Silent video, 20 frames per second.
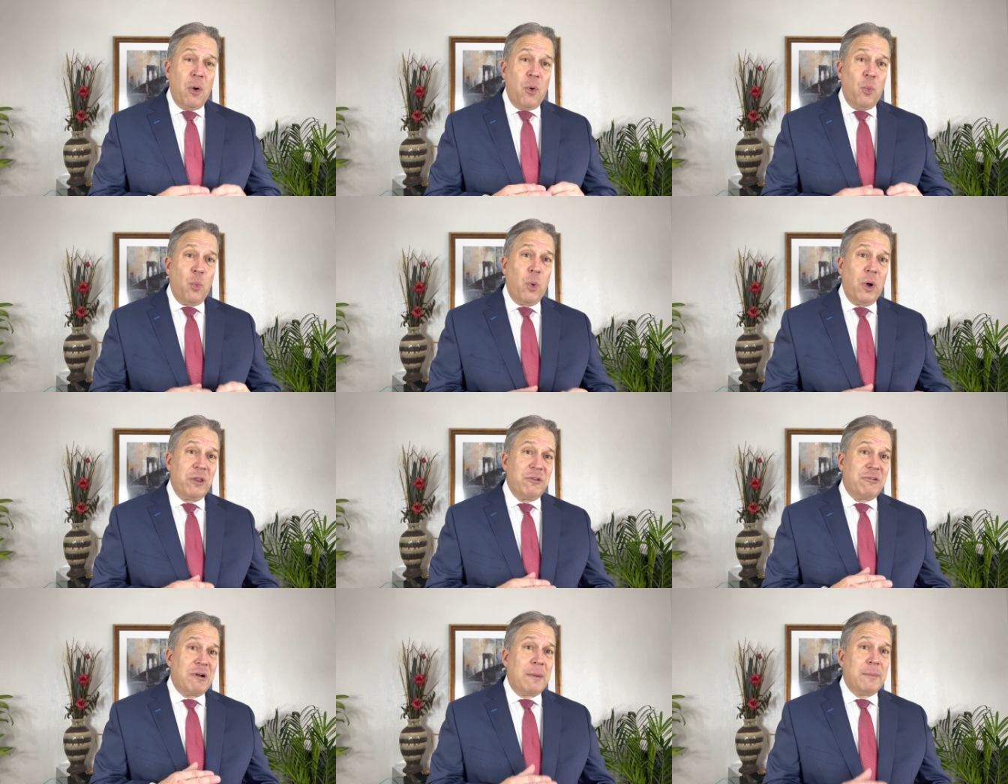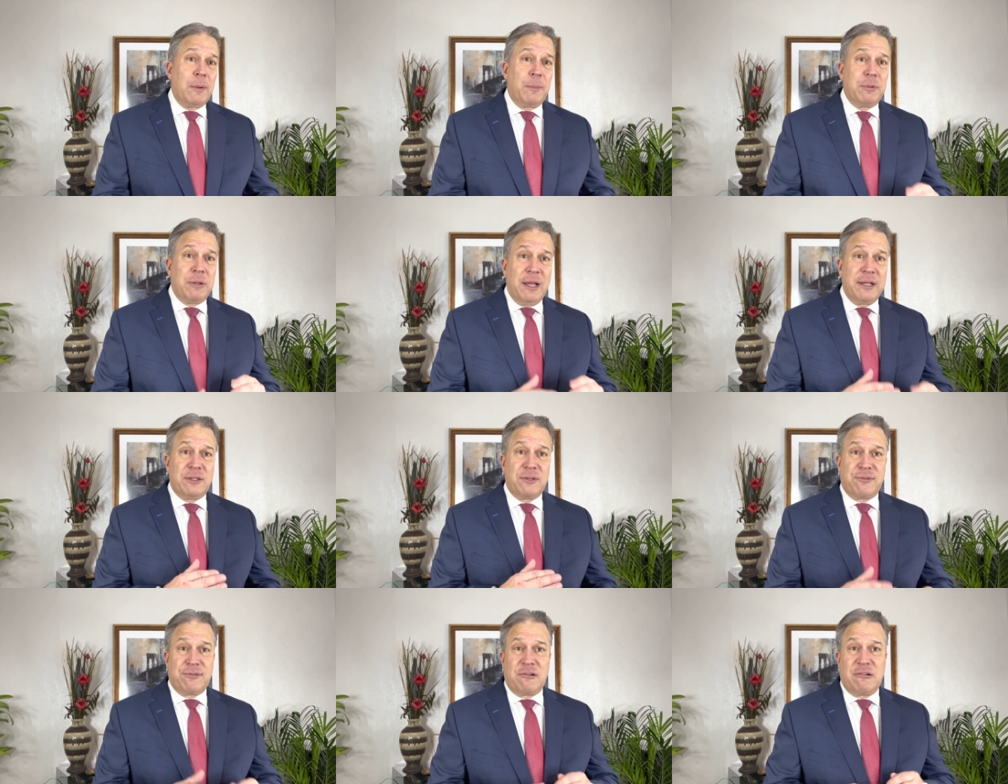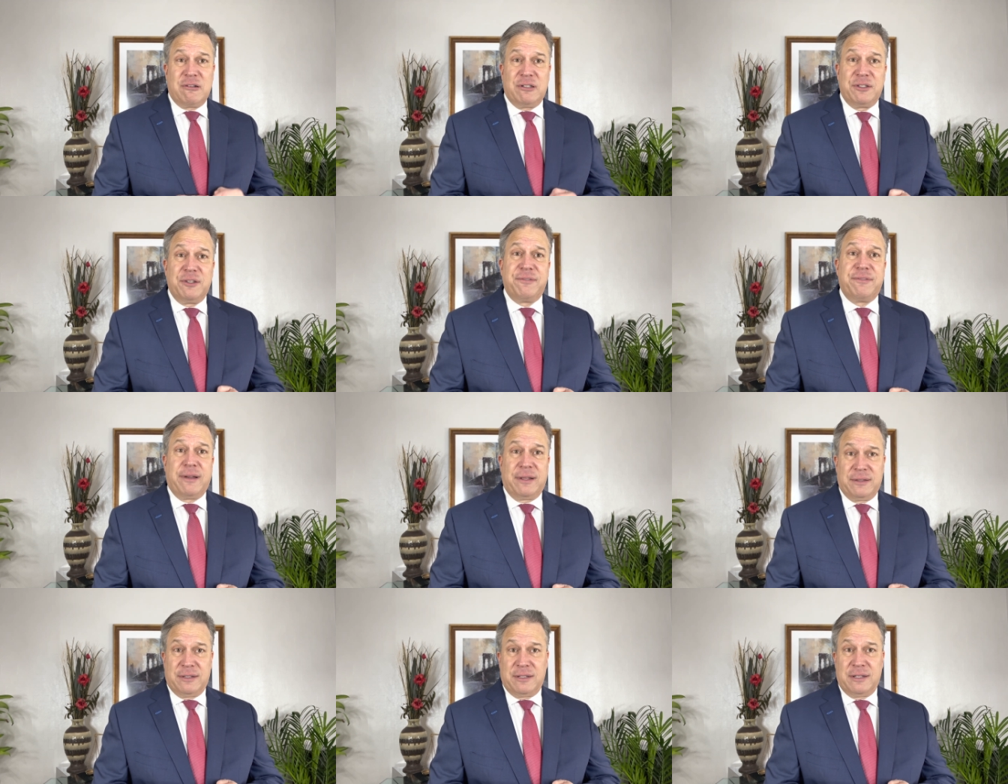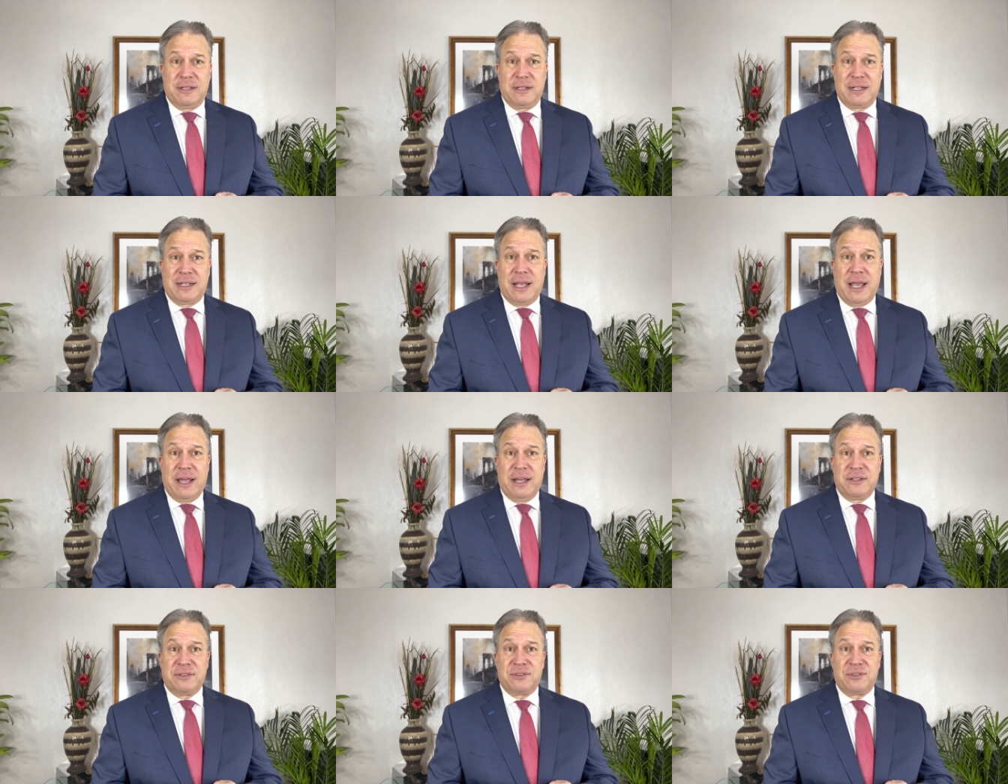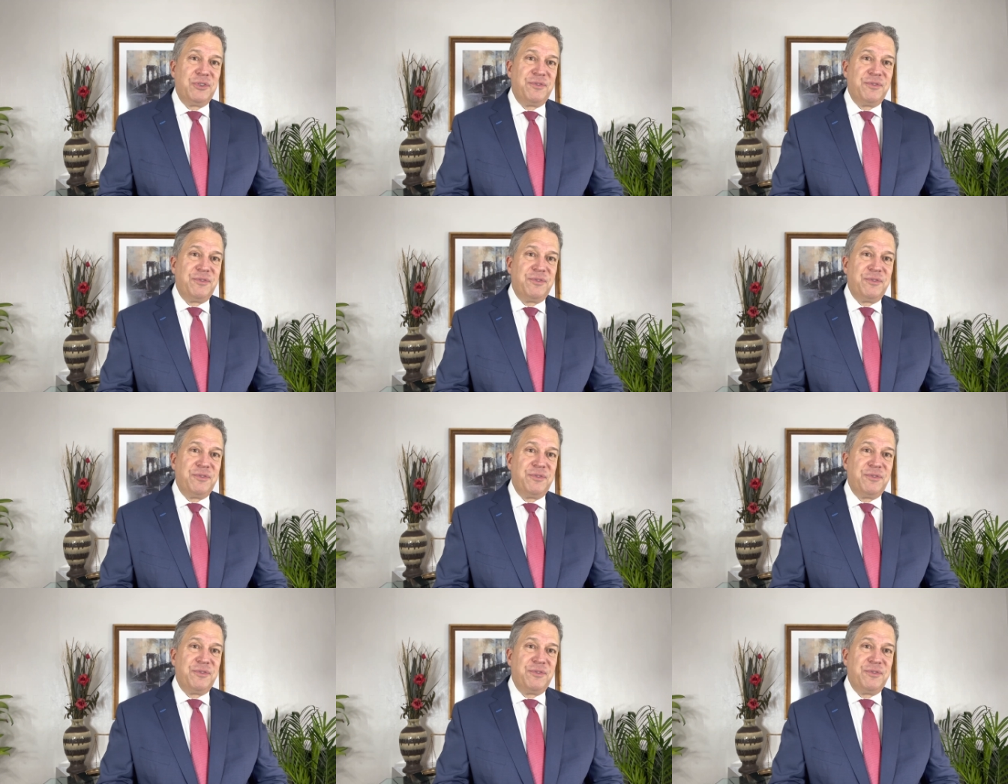whether I'm a plaintiff or a defendant in a case.